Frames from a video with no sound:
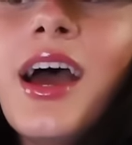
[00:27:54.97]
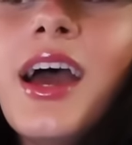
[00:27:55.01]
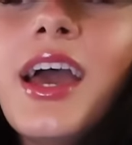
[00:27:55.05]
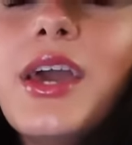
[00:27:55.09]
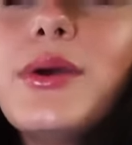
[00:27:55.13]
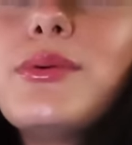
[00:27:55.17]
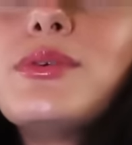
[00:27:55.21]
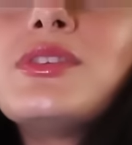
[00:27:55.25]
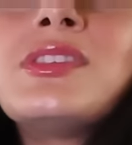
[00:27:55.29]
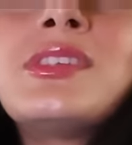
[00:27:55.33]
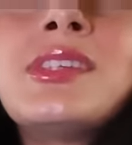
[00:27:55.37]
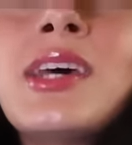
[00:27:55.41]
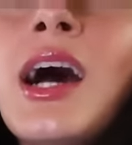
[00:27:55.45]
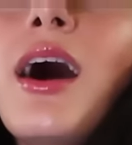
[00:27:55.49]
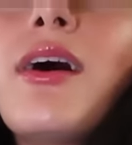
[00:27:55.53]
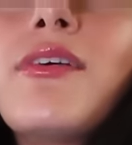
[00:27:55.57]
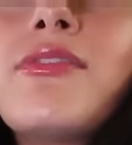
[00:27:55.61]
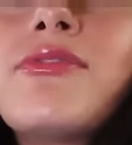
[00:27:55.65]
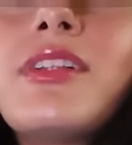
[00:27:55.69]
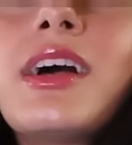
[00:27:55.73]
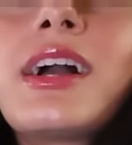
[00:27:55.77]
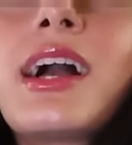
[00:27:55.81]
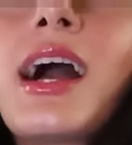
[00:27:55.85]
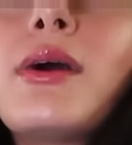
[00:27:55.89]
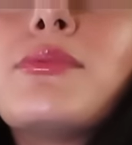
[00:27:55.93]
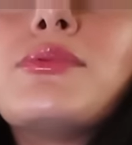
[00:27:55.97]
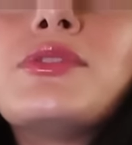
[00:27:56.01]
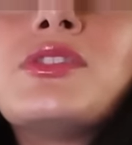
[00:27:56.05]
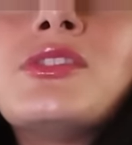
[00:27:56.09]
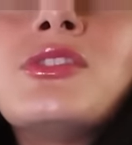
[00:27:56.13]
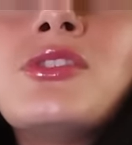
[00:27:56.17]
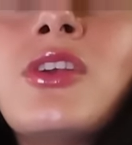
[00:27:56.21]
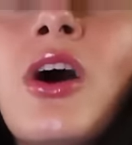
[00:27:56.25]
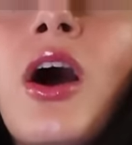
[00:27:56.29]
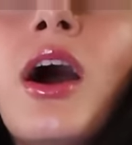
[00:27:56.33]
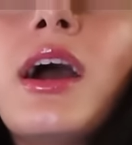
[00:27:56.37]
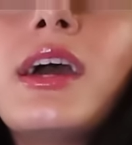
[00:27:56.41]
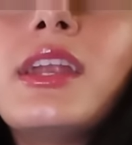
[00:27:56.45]
it was tough. Like, I was
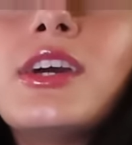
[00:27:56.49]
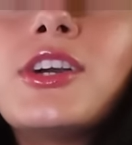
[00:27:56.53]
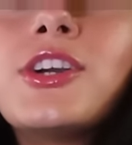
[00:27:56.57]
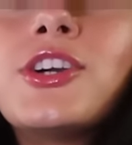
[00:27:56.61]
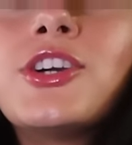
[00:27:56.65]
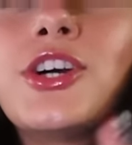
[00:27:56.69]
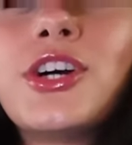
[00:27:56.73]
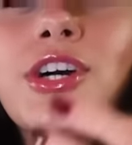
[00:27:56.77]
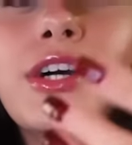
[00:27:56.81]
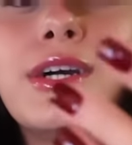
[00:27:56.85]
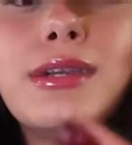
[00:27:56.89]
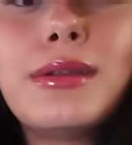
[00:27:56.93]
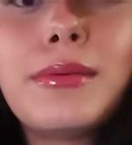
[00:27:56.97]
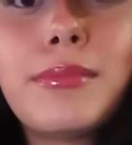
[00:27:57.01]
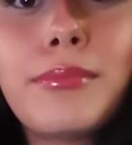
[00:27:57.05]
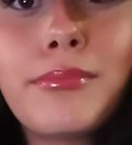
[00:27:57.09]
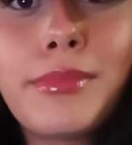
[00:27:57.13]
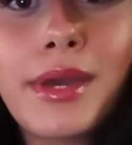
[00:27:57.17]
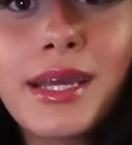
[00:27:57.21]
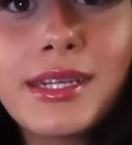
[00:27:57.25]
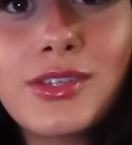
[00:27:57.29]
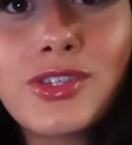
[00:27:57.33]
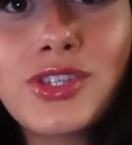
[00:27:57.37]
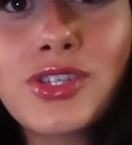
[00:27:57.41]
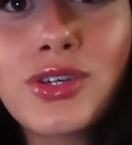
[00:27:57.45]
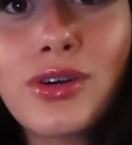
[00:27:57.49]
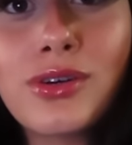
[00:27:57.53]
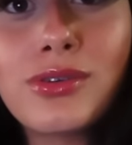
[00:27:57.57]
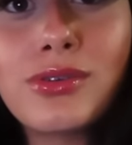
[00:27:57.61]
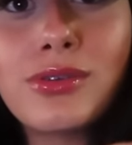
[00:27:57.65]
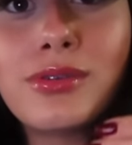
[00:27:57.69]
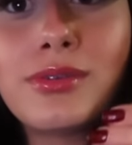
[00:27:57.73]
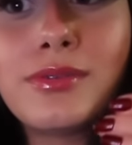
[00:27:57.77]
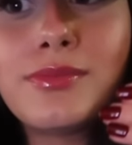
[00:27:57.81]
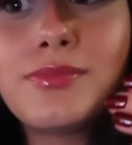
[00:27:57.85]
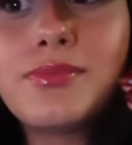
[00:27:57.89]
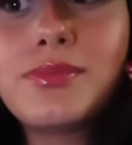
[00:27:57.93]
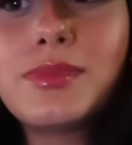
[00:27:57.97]
not in a good
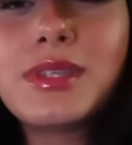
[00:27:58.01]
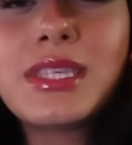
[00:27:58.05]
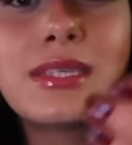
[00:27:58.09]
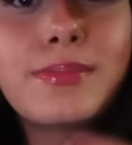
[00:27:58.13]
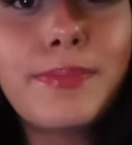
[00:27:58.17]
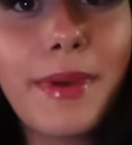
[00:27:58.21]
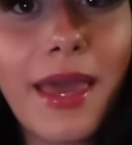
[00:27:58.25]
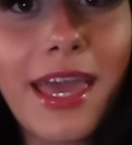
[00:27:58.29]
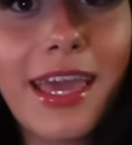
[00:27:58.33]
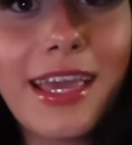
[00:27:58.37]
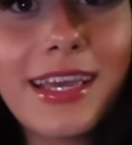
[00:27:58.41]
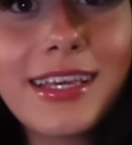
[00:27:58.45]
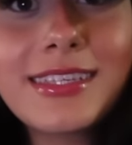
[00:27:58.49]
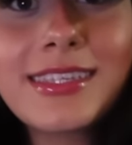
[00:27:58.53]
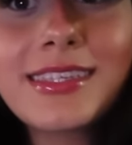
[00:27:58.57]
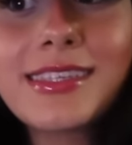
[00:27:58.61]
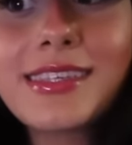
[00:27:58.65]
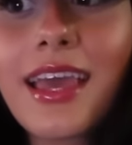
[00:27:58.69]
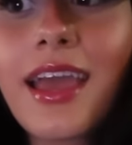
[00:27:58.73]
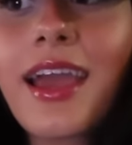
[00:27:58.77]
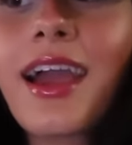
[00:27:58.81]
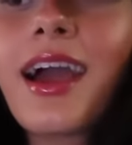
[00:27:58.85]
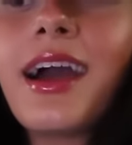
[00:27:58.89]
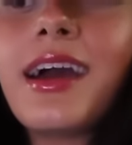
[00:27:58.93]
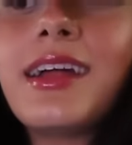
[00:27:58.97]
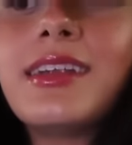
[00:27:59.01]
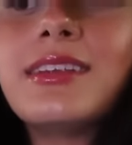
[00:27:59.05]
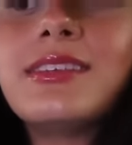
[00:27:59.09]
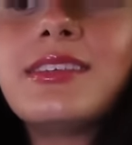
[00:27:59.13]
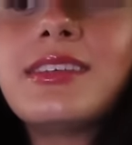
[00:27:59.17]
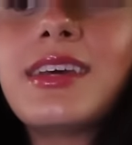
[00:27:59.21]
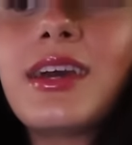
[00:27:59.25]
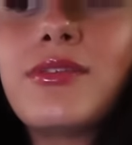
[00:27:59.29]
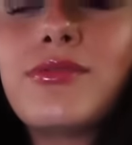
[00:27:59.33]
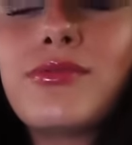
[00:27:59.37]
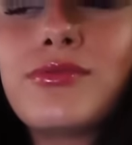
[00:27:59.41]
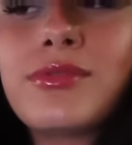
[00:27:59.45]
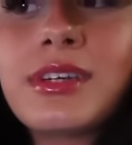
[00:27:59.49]
mental space, and
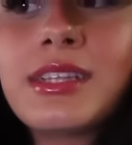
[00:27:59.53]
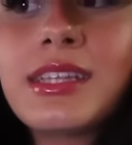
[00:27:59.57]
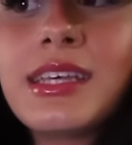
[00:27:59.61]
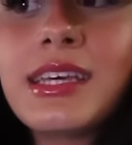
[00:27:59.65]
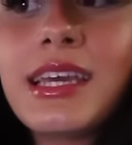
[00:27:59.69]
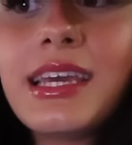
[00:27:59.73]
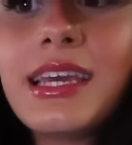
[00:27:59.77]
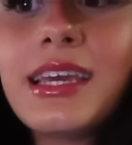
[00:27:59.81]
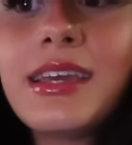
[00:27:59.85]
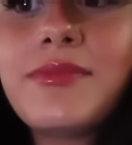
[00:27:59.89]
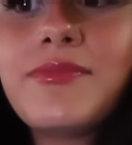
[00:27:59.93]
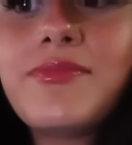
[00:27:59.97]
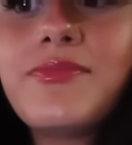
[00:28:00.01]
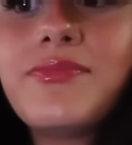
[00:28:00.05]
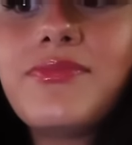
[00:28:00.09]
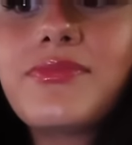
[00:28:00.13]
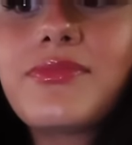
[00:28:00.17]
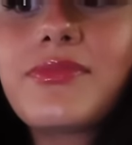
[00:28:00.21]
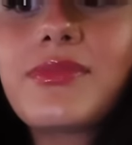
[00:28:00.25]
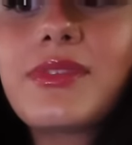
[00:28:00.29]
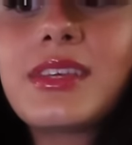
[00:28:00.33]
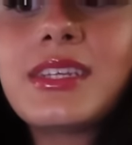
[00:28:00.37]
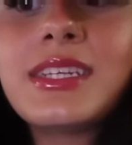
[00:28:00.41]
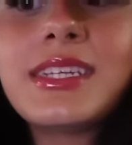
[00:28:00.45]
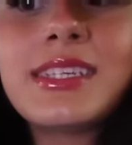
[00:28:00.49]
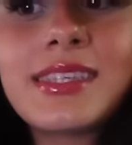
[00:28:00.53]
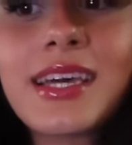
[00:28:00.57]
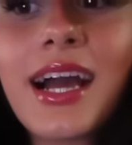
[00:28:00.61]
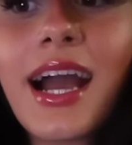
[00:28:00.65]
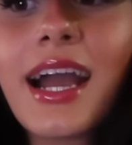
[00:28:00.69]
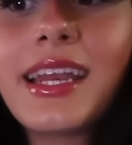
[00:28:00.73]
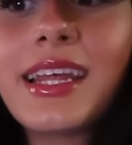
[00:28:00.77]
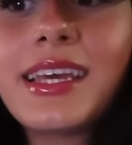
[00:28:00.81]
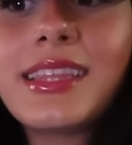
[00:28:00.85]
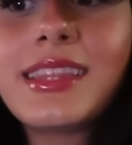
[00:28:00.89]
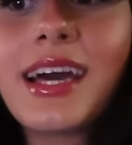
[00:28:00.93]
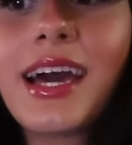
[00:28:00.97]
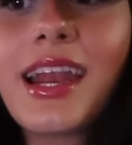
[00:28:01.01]
I really
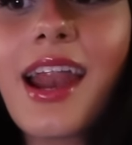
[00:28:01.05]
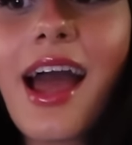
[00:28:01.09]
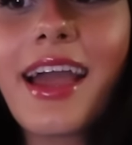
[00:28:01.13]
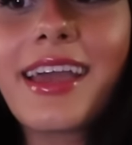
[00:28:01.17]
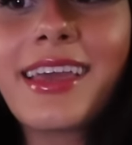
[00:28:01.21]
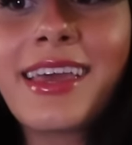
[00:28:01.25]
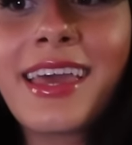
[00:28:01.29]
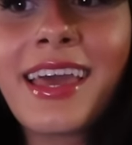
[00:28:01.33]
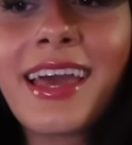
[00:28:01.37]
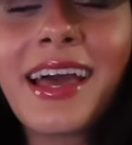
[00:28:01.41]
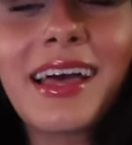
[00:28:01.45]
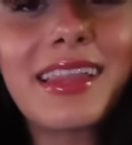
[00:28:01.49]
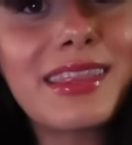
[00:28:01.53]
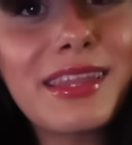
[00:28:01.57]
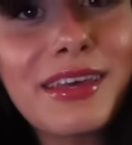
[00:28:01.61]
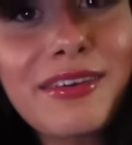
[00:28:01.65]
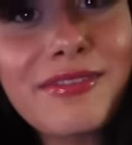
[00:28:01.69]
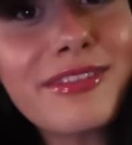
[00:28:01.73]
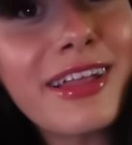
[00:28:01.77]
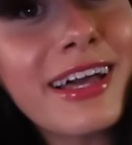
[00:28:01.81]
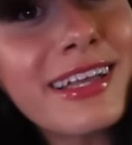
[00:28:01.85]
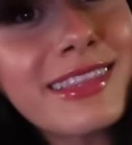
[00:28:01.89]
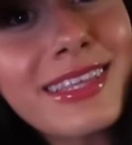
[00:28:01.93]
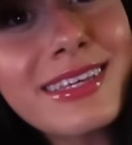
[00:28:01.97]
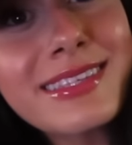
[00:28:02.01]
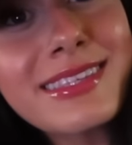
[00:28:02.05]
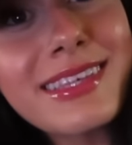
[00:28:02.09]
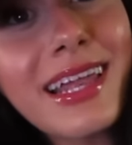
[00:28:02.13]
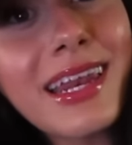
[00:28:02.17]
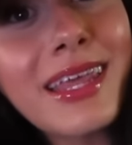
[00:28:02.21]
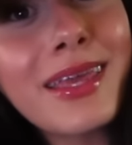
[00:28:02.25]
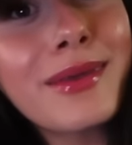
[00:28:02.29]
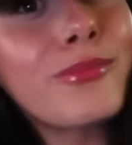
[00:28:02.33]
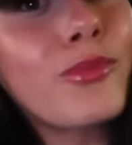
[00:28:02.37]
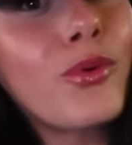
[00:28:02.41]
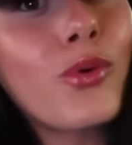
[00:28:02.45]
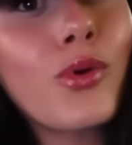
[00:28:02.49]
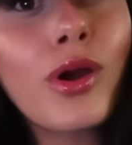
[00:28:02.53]
decided that I can't live like this
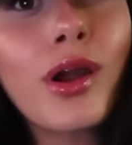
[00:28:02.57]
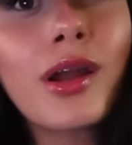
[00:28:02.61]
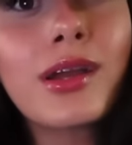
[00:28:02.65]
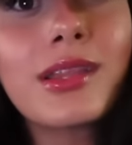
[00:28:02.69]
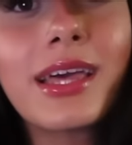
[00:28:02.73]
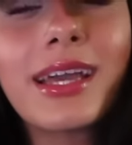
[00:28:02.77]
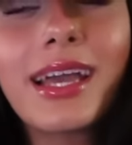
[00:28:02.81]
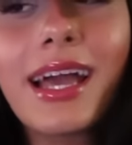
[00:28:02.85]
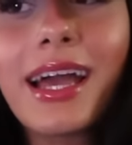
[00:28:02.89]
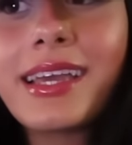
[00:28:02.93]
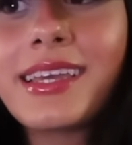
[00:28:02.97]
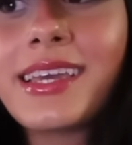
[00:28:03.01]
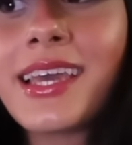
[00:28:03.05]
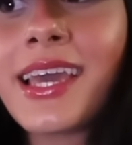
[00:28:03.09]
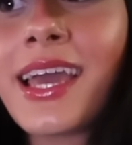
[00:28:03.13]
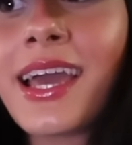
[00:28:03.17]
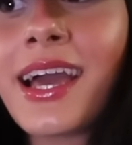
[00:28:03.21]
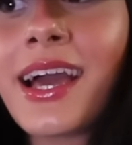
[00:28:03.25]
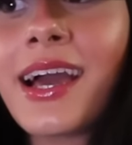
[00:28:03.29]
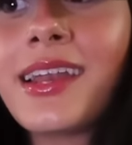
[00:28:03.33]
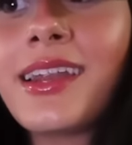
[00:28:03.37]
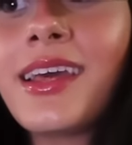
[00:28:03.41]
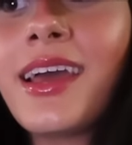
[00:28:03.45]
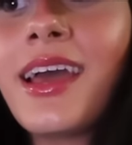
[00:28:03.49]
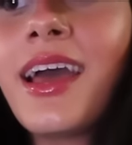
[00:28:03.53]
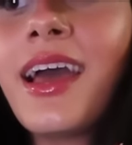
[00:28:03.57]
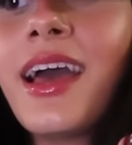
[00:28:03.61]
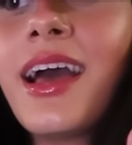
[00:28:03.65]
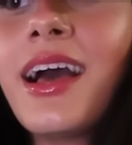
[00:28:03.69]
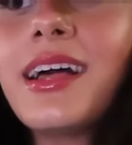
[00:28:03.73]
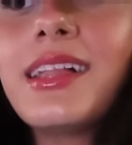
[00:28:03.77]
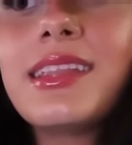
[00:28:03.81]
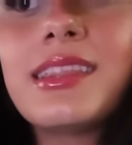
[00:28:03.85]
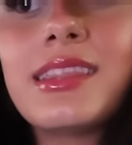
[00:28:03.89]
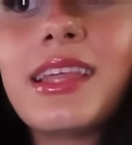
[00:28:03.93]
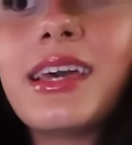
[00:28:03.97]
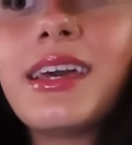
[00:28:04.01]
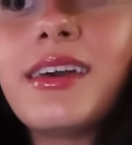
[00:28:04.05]
anymore. Like, I can't
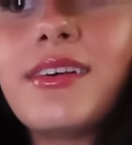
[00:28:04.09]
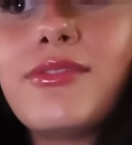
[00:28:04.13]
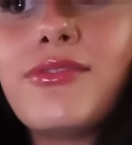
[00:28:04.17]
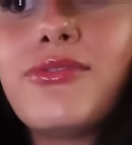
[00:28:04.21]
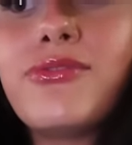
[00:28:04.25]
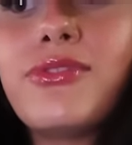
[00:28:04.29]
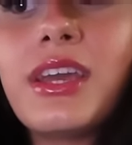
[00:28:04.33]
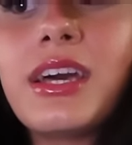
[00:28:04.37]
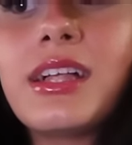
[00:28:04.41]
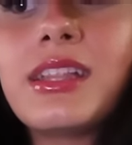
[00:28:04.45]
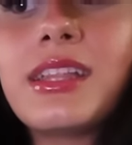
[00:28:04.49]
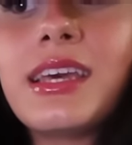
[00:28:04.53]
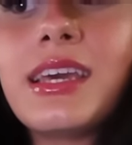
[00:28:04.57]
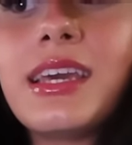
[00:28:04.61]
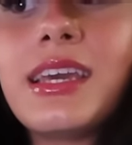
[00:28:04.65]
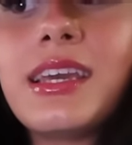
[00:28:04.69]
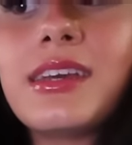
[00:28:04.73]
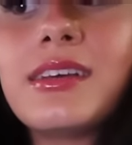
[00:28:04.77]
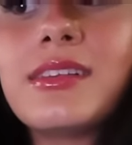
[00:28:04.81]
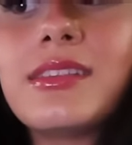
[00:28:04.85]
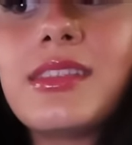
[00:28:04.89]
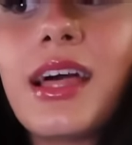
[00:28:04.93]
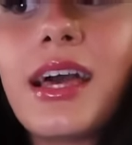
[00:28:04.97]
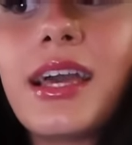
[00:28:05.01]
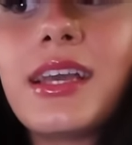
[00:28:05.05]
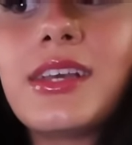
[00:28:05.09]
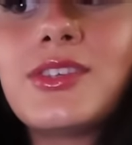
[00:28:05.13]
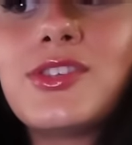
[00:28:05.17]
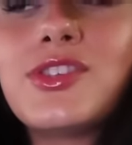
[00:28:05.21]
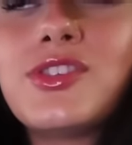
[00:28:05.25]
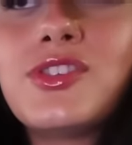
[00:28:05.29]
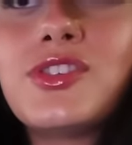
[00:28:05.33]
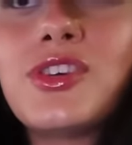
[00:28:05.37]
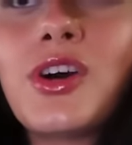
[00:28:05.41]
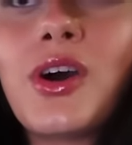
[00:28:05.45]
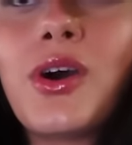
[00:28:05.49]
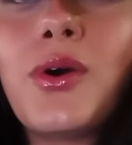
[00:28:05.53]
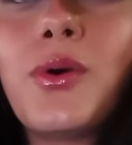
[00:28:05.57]
live feeling like
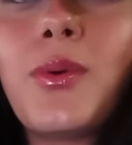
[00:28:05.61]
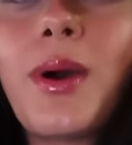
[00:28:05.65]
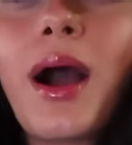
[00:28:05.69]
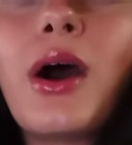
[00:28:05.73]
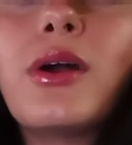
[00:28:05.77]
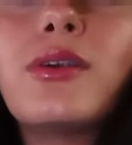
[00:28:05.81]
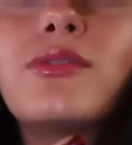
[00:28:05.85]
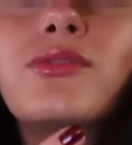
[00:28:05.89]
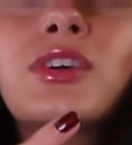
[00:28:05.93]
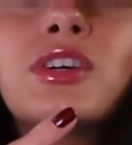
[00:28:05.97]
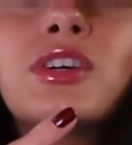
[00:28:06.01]
so out of